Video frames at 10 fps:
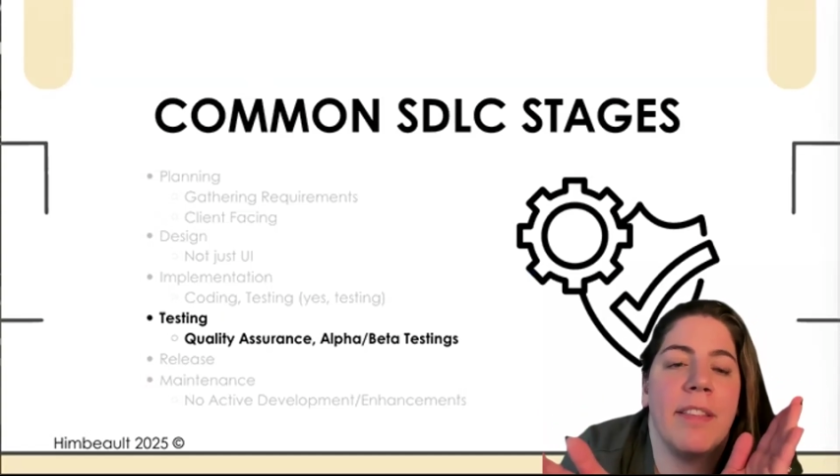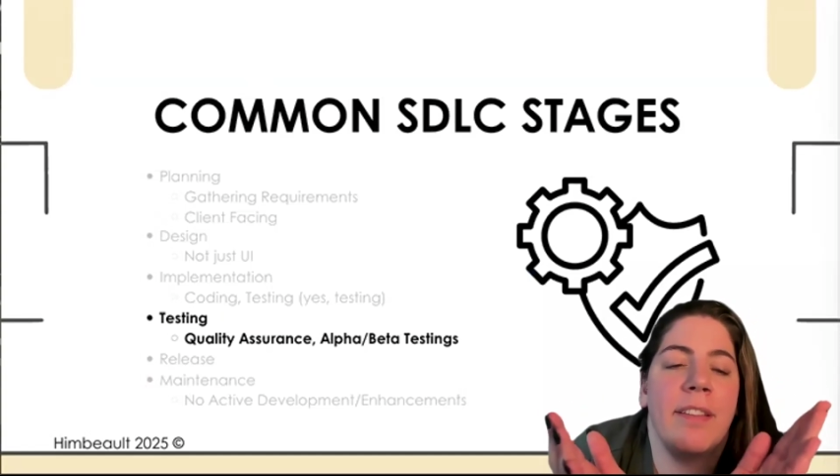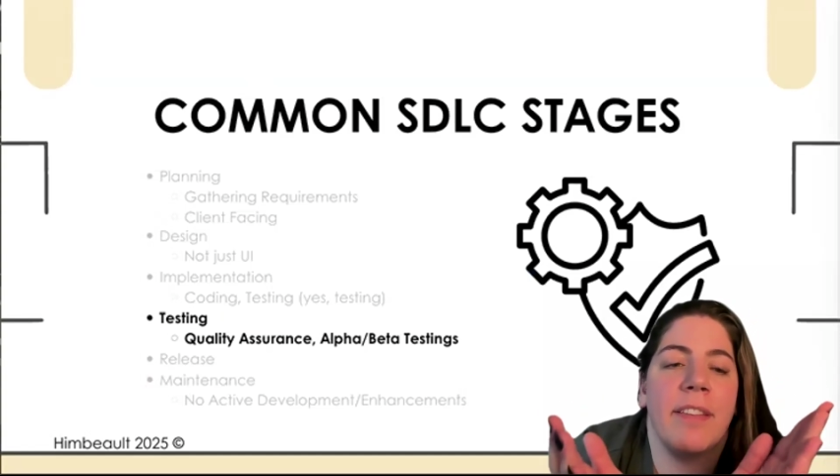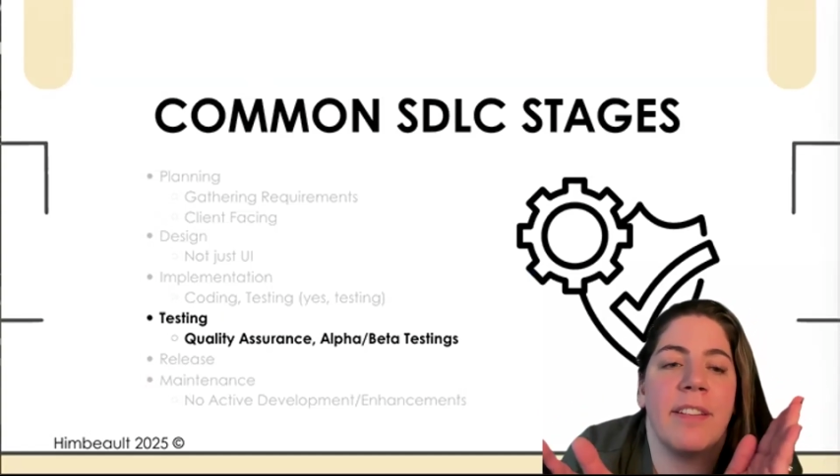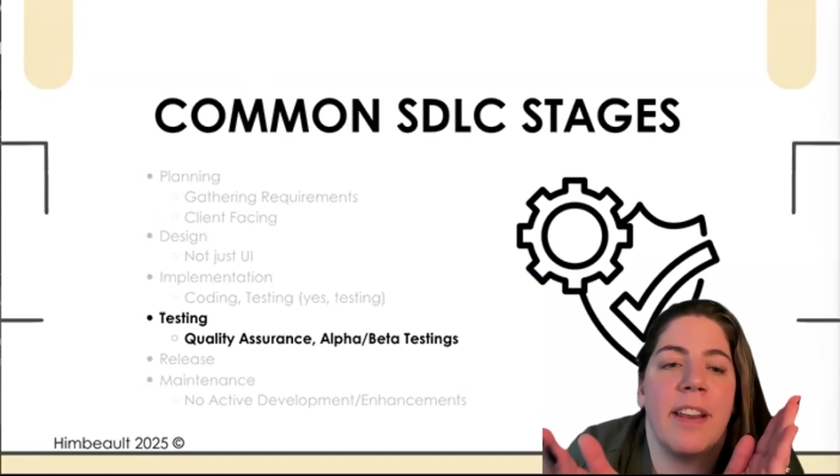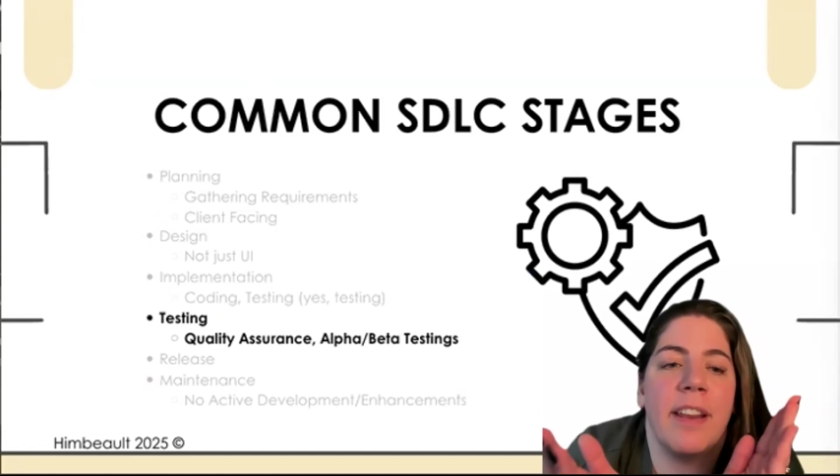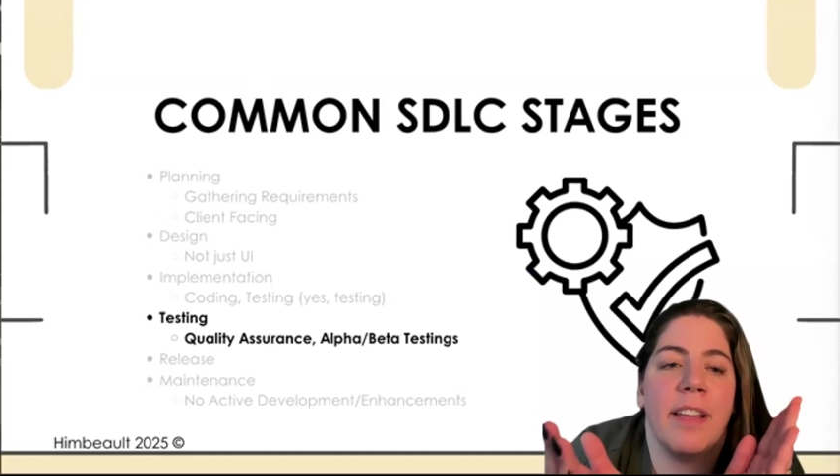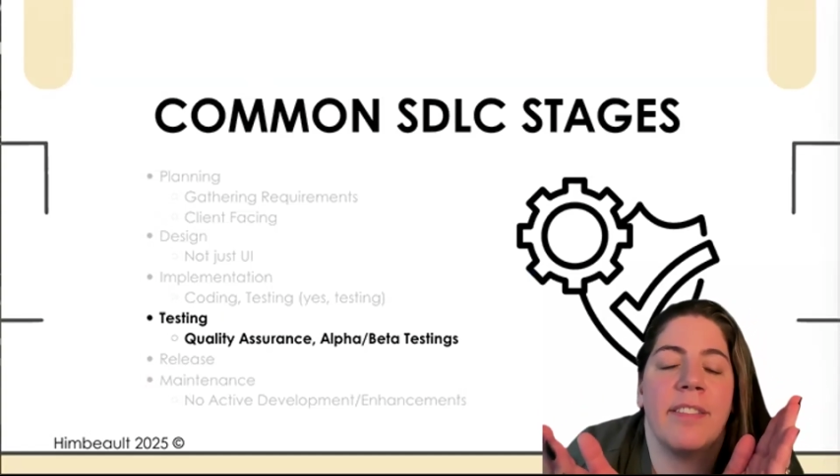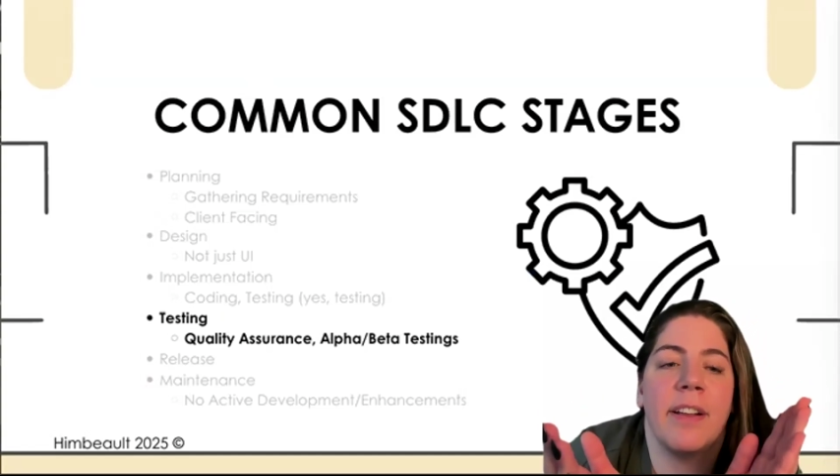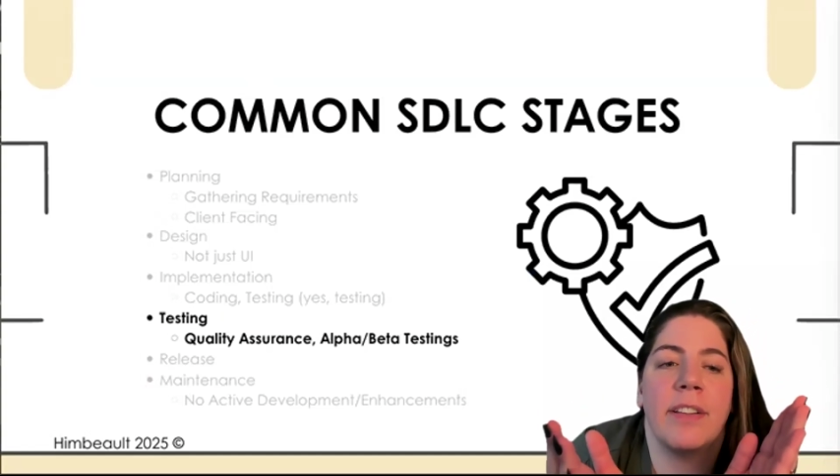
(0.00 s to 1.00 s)
This doesn't
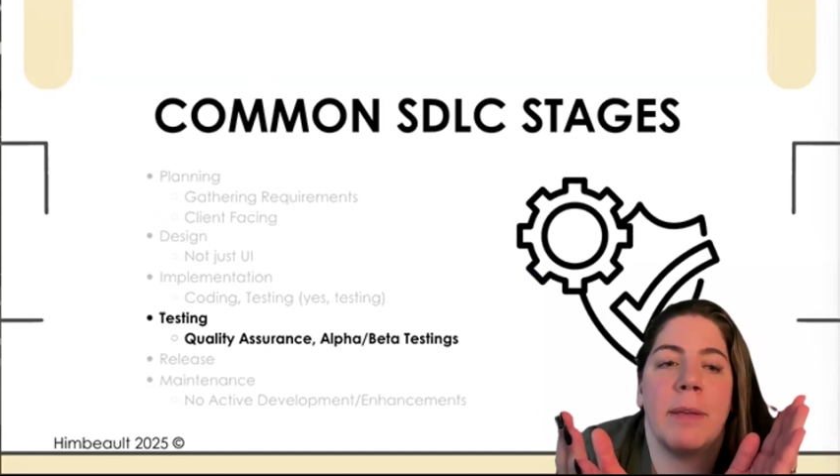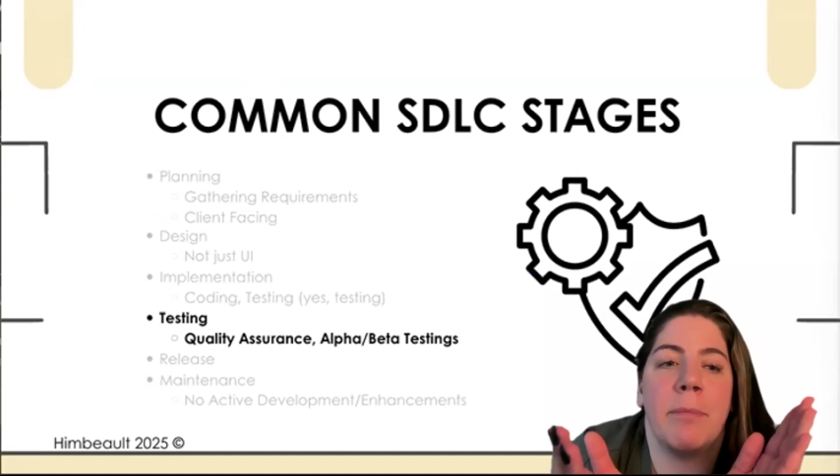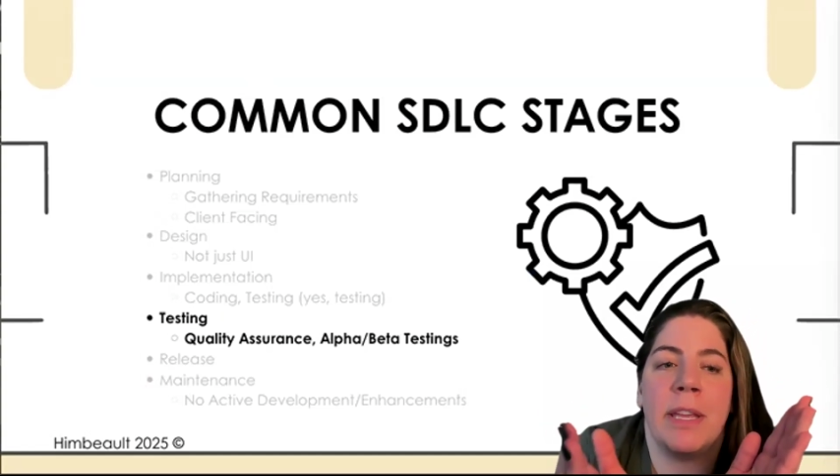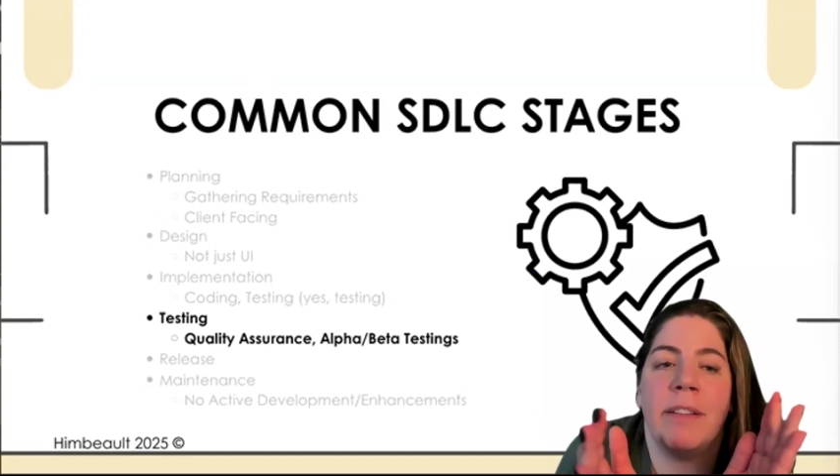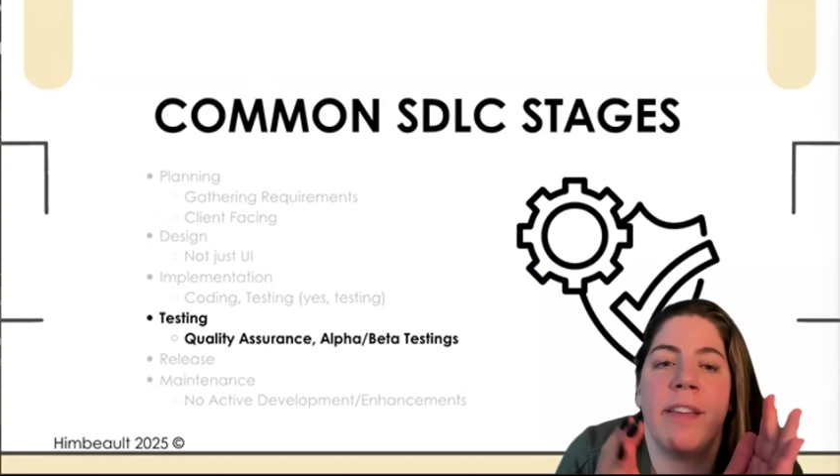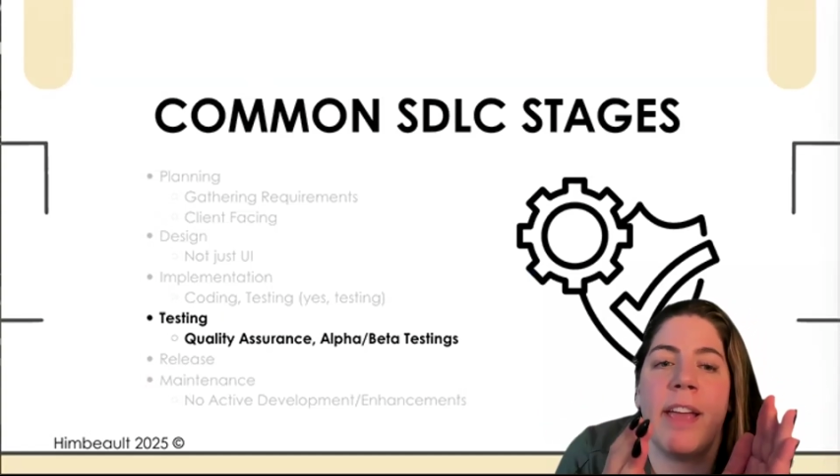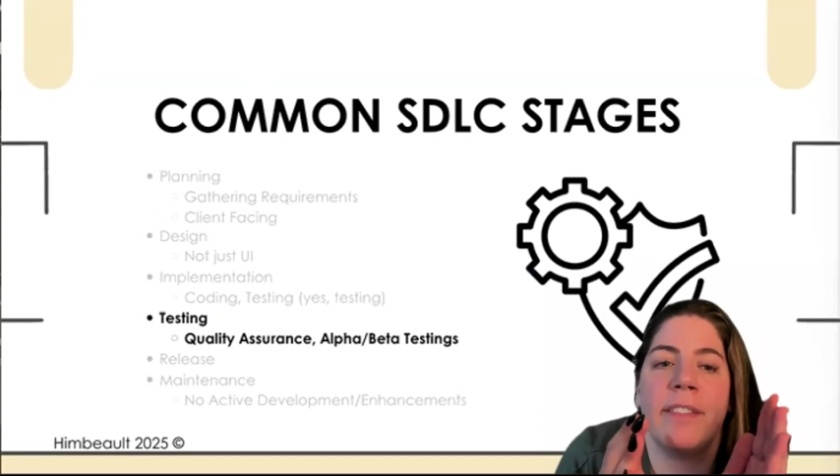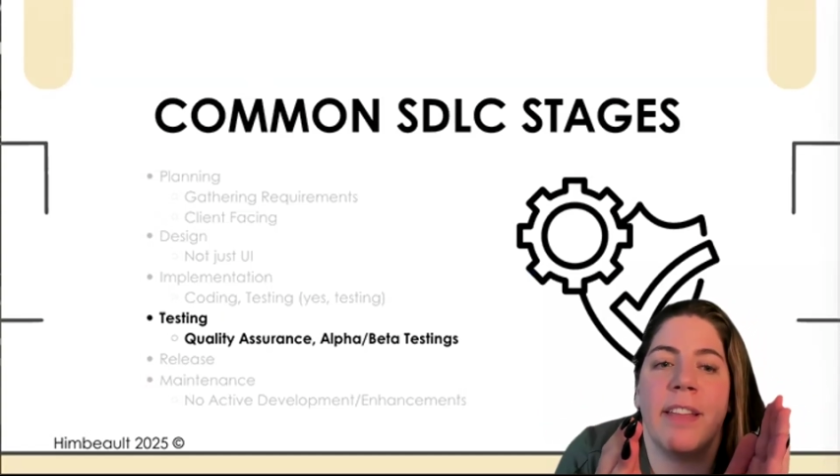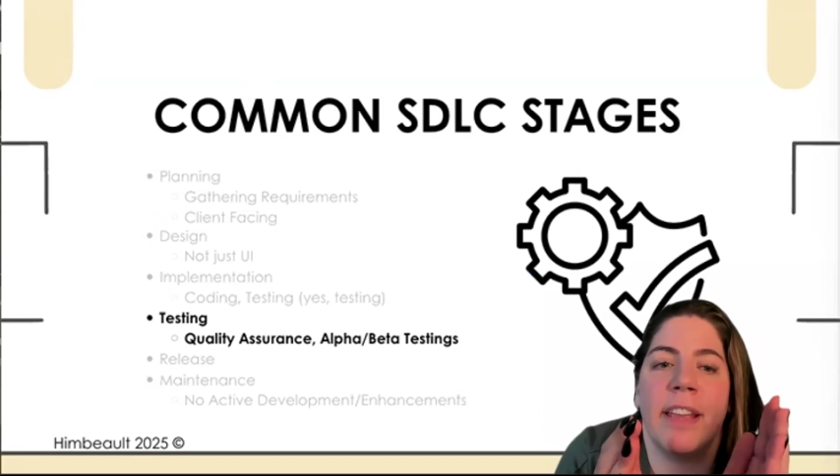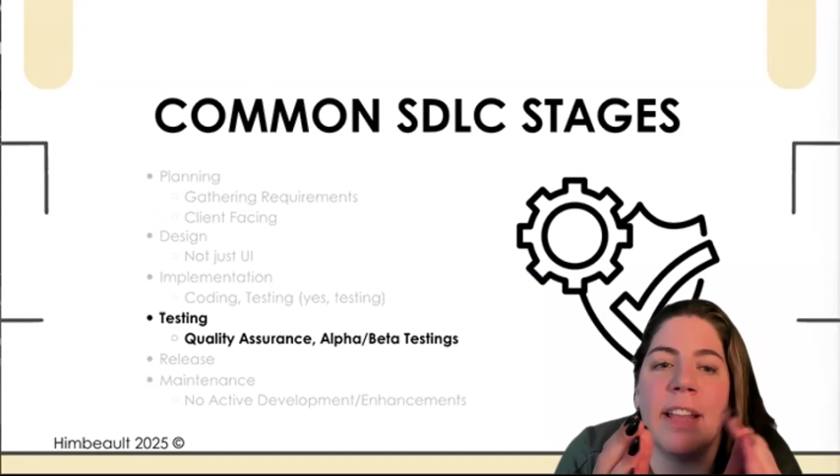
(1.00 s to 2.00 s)
necessarily mean
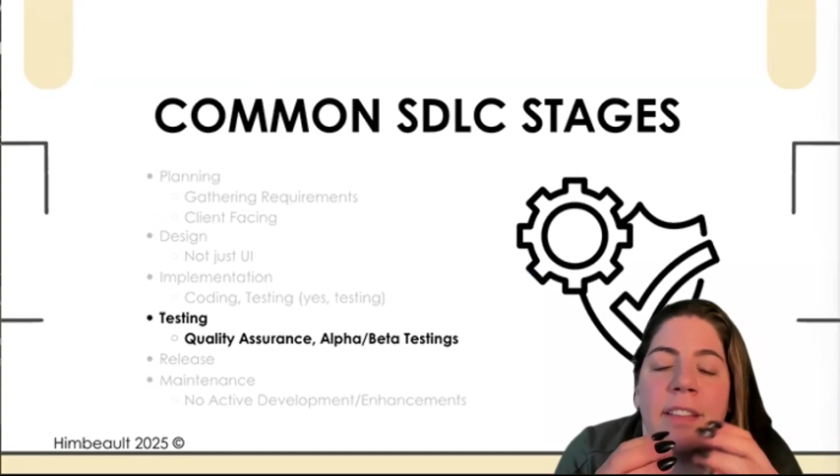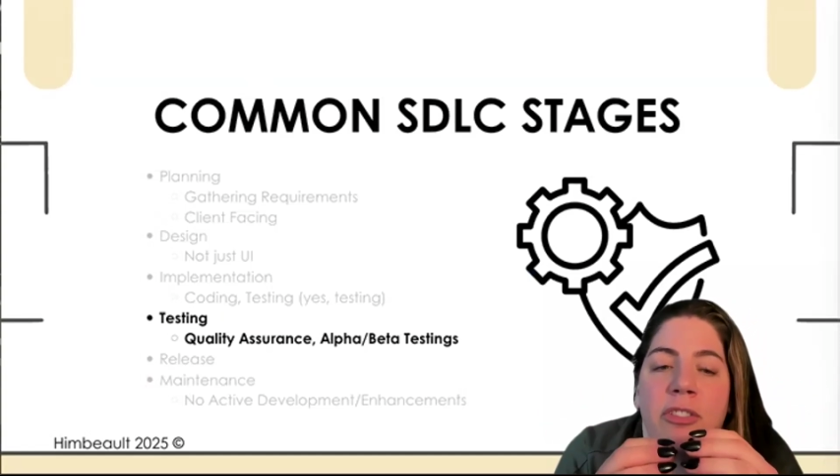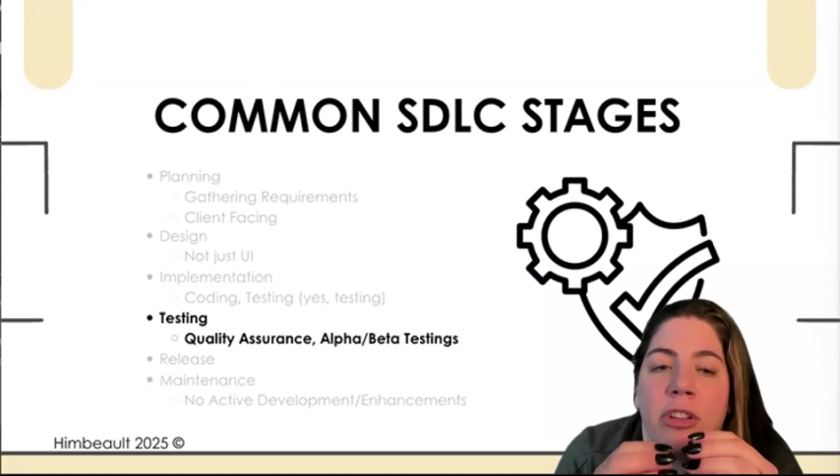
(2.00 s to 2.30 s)
testing at such